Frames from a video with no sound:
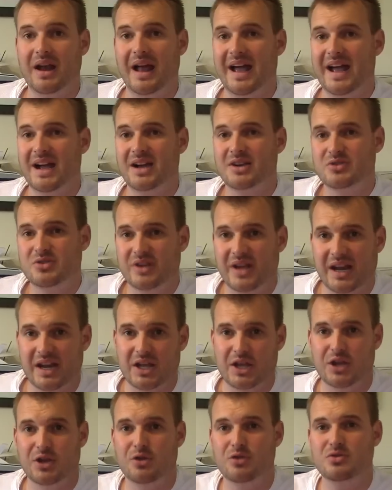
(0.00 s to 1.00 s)
I actually had a
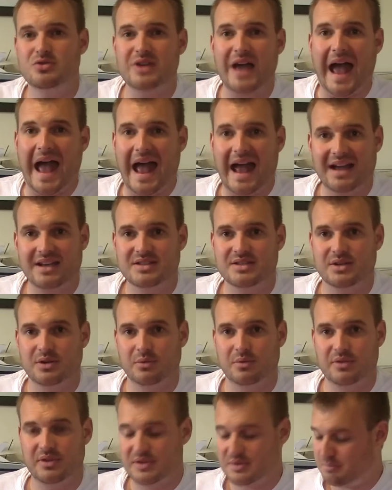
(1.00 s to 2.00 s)
huge accident
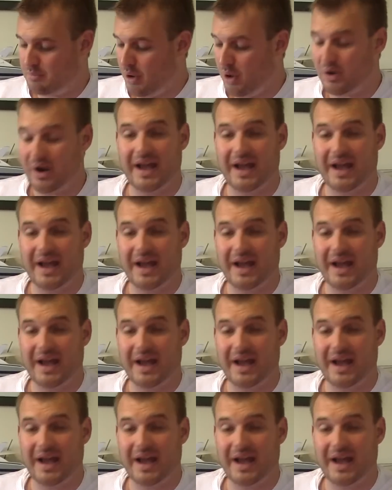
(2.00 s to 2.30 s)
with this boat.